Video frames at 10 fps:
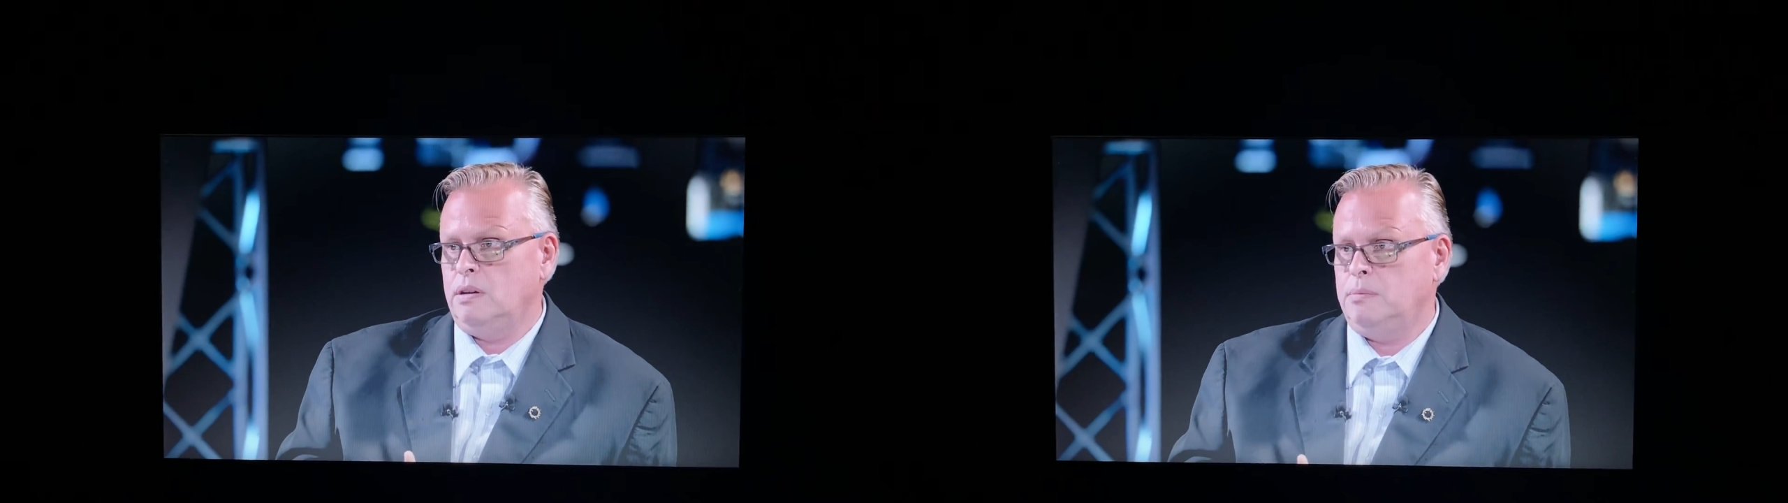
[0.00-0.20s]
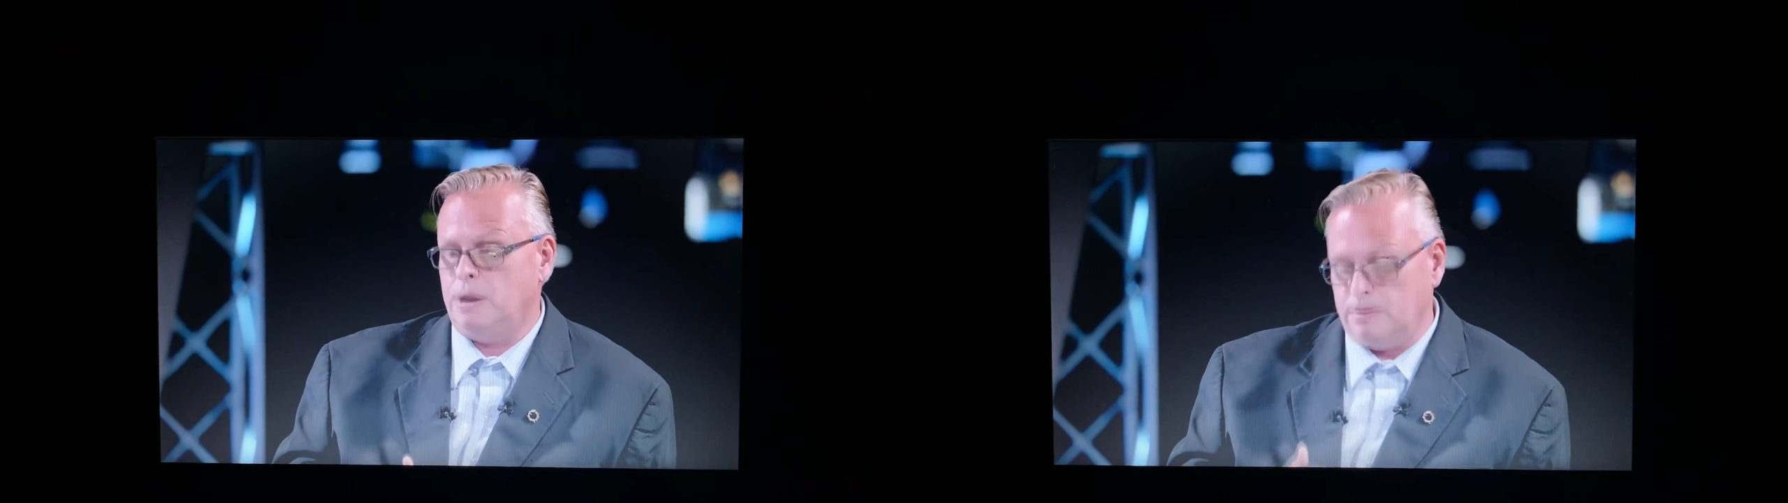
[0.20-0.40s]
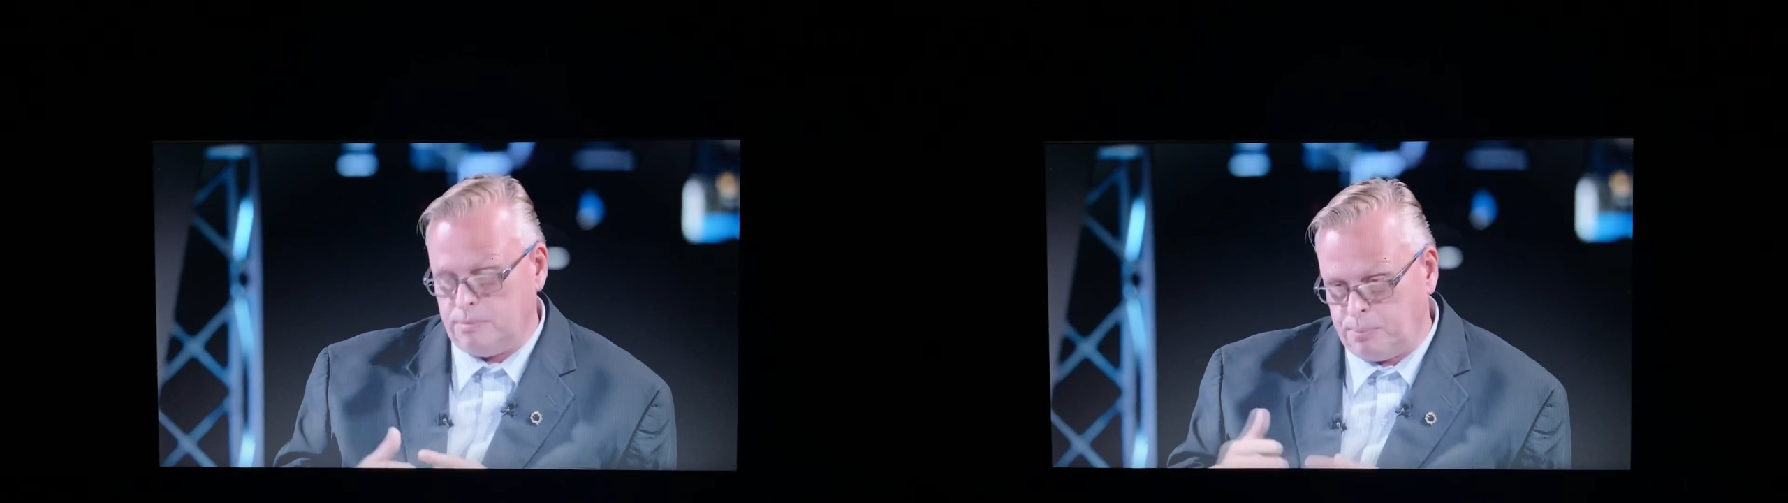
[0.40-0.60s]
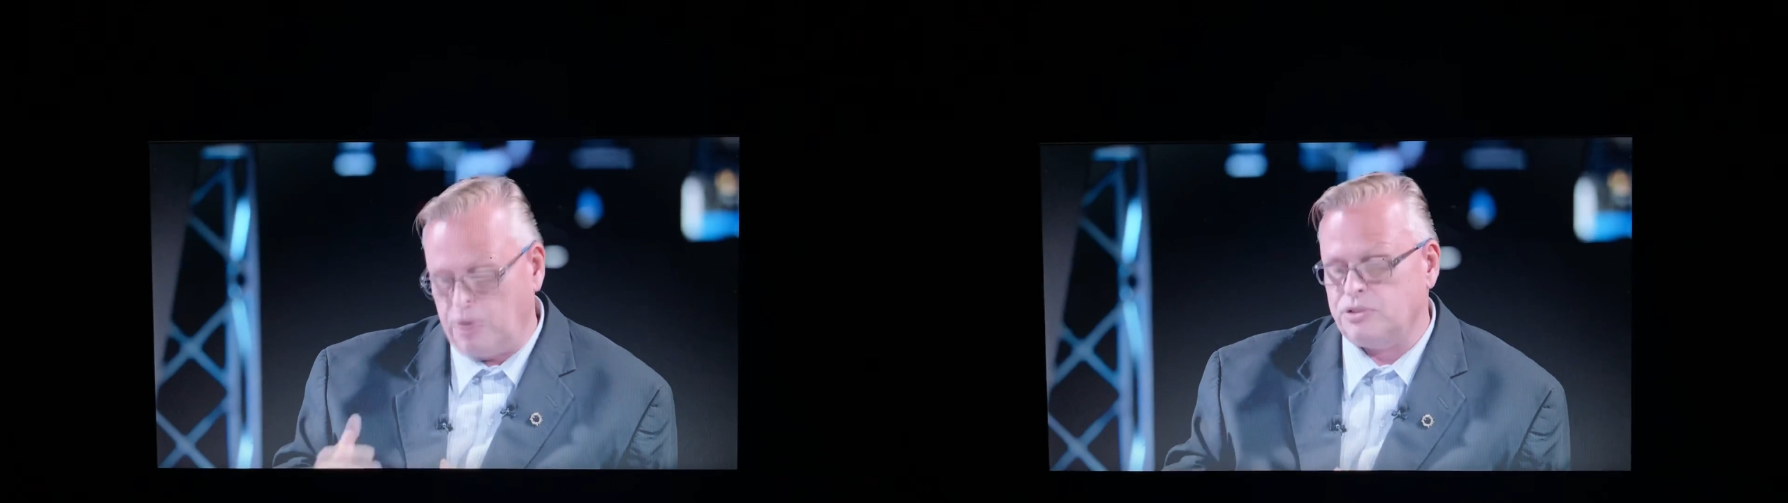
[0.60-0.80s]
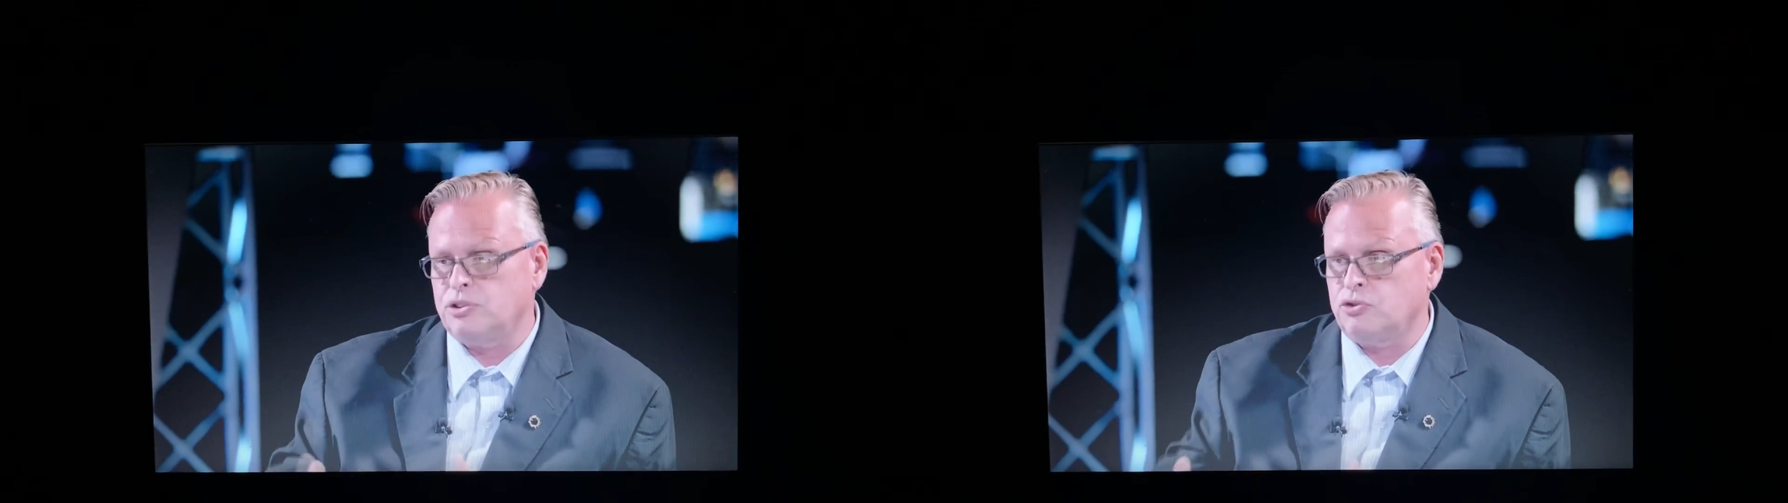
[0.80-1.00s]
But
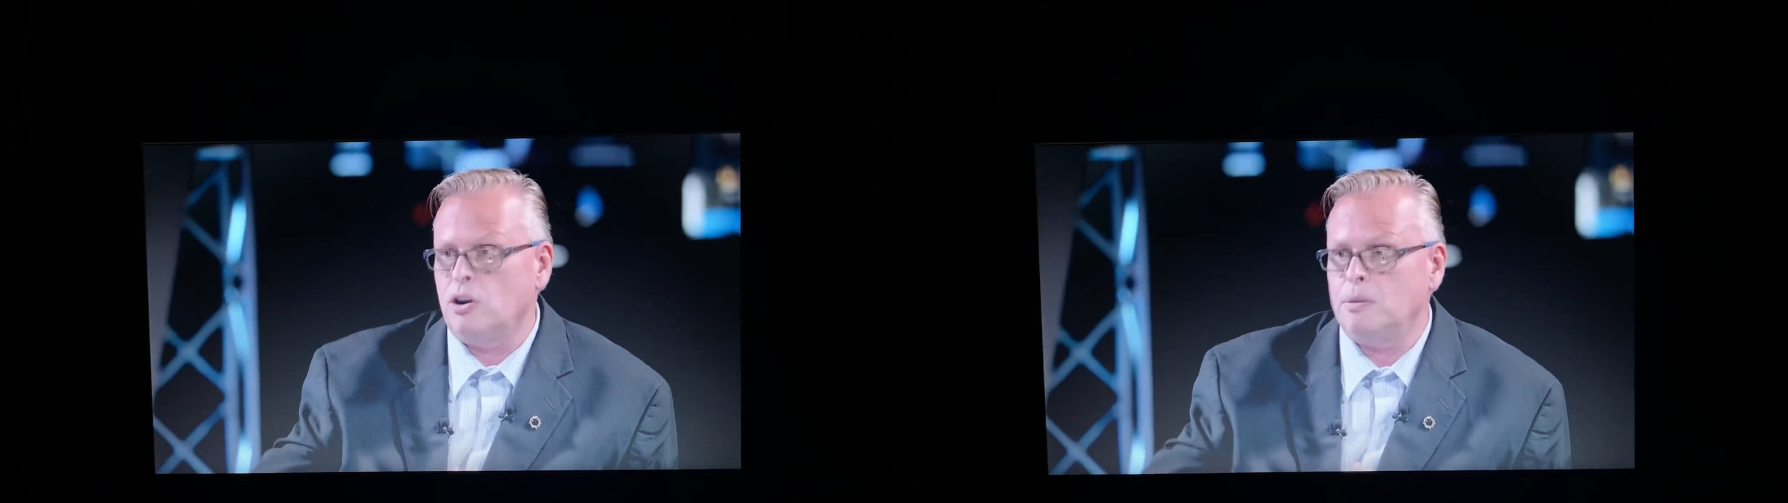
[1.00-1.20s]
President Trump